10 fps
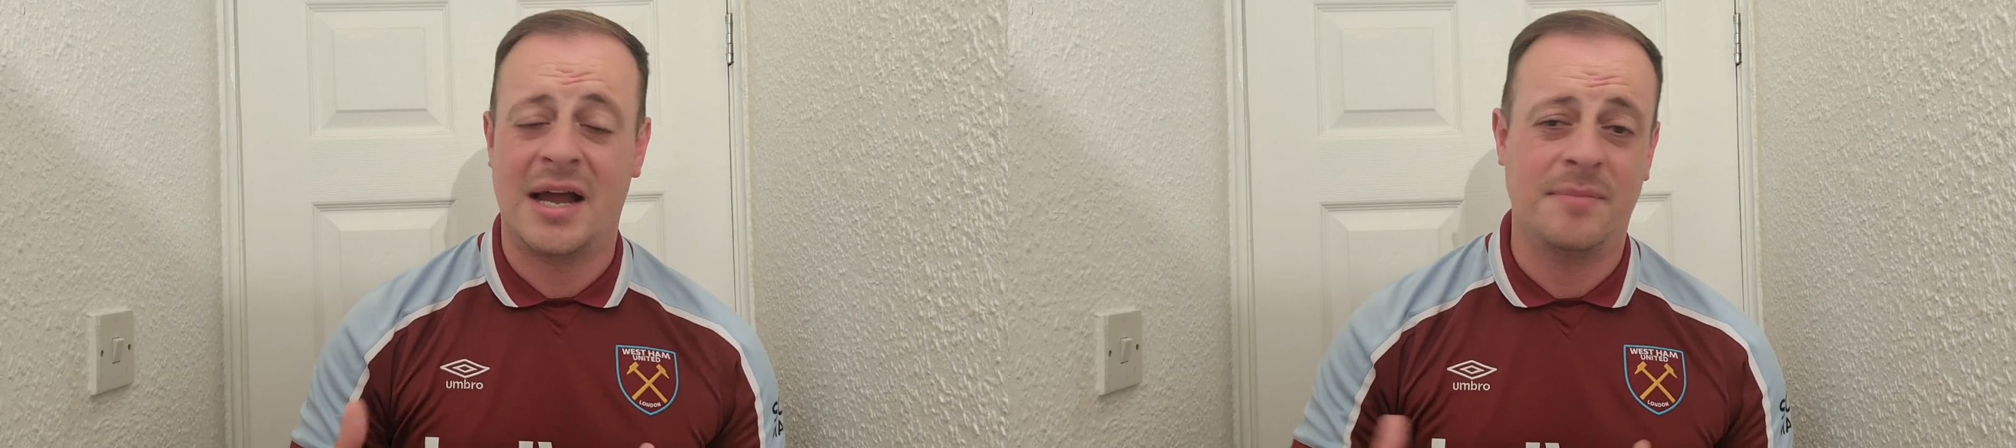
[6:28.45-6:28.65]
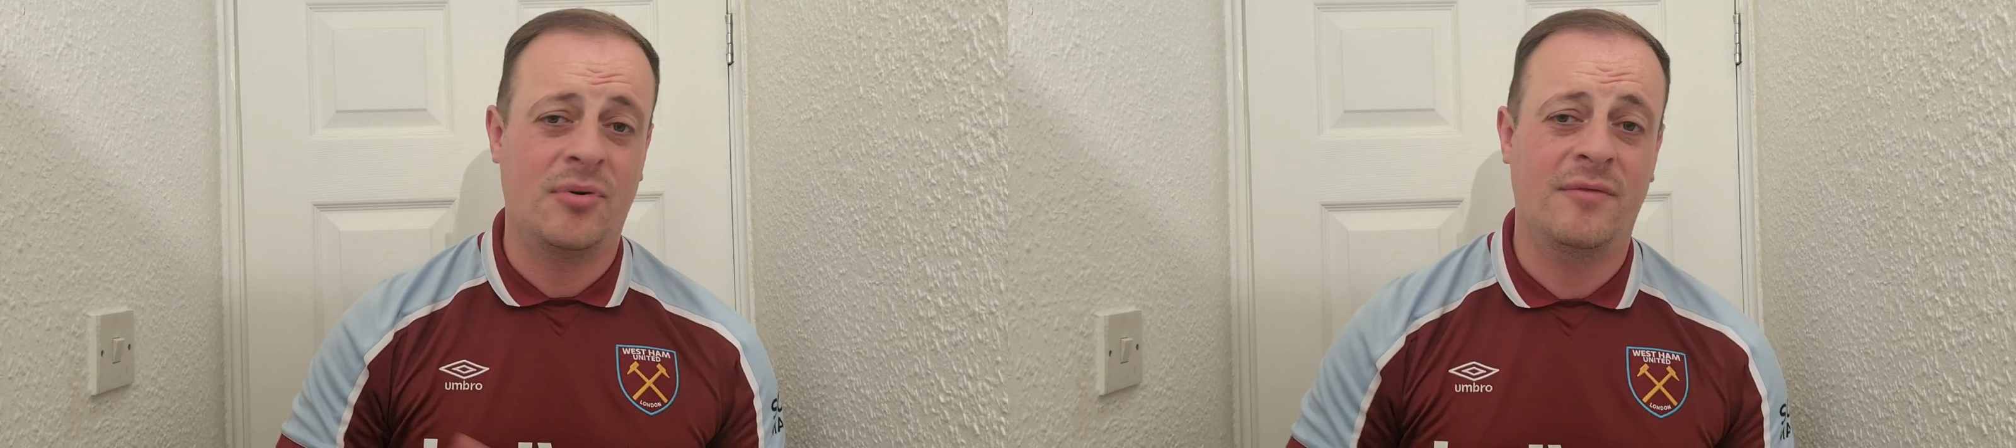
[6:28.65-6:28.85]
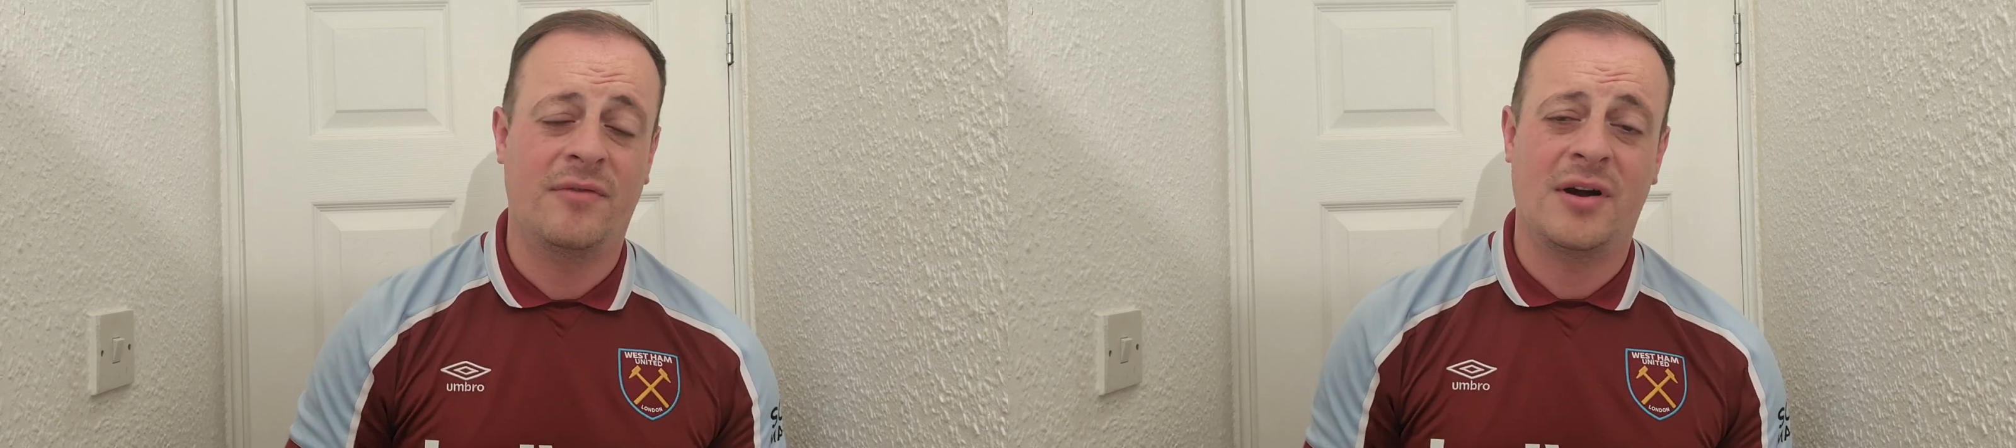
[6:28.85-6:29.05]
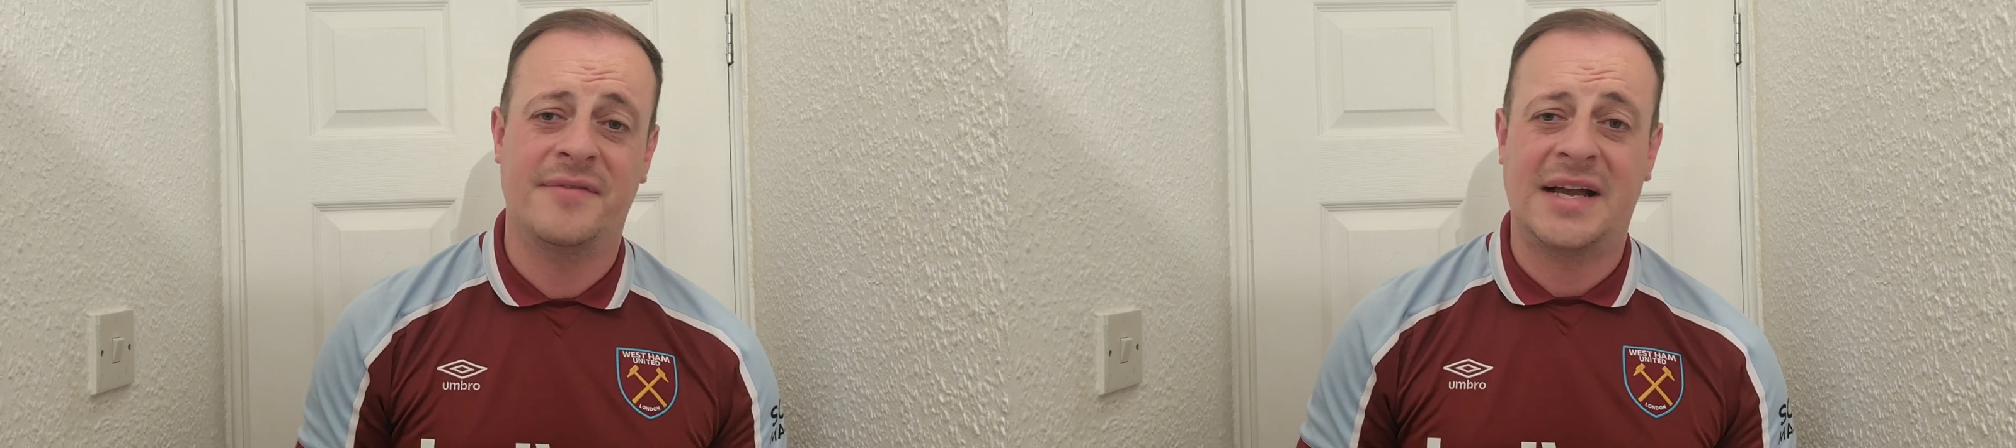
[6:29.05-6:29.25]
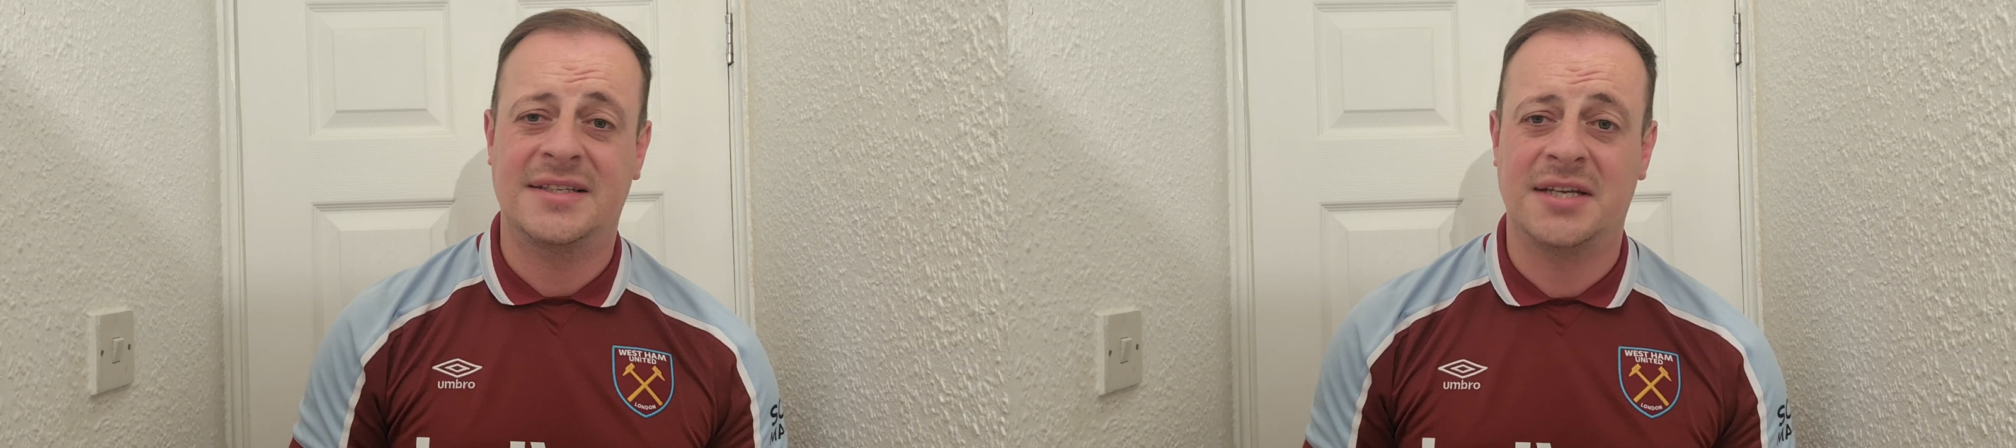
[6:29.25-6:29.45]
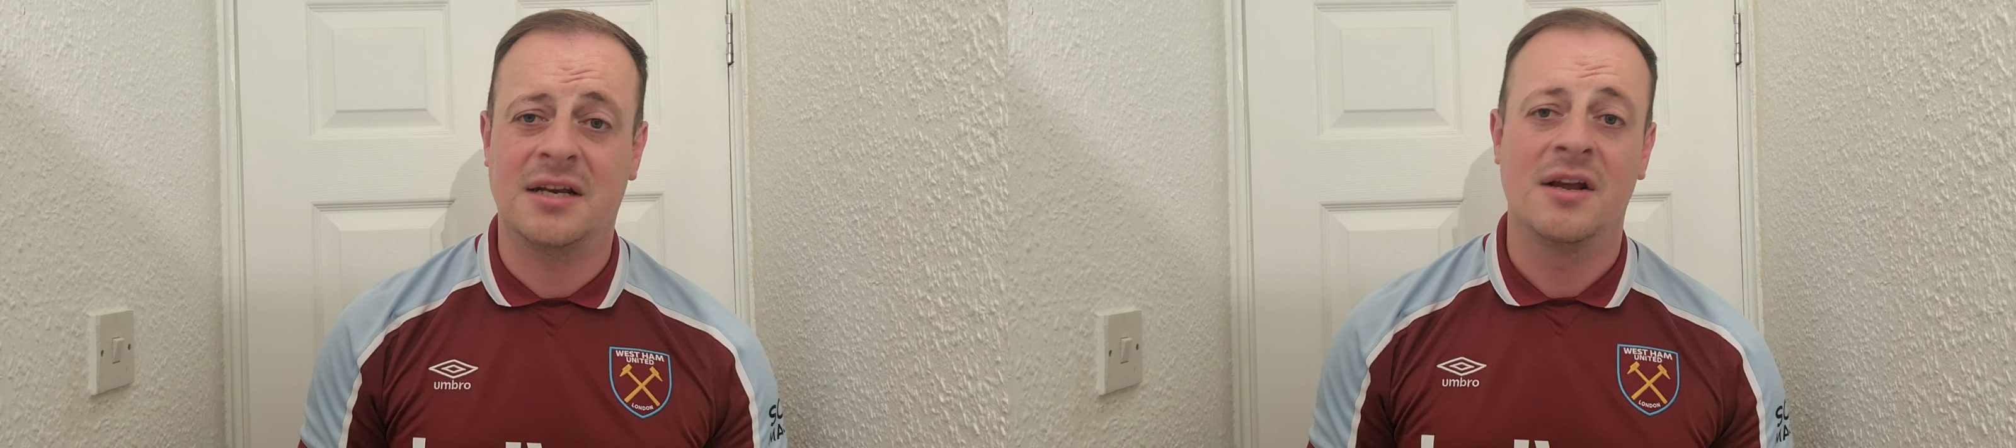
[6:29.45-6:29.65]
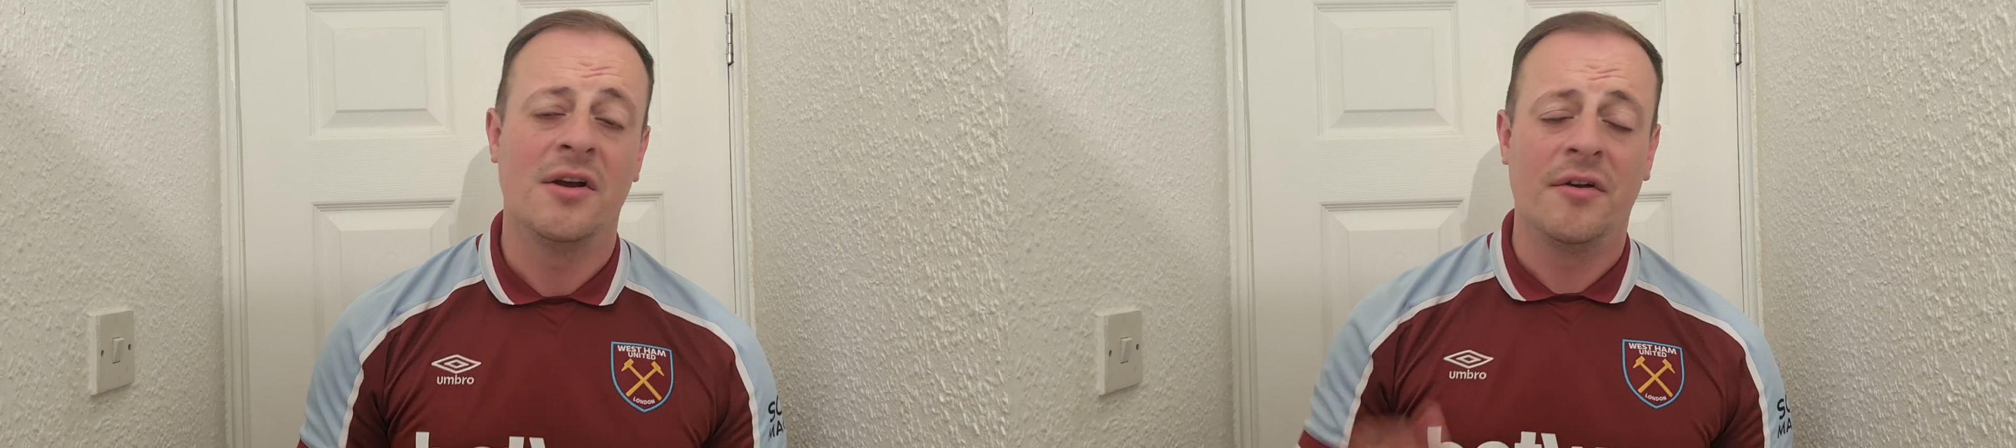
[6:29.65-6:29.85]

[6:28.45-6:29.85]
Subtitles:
8.5 out of 10.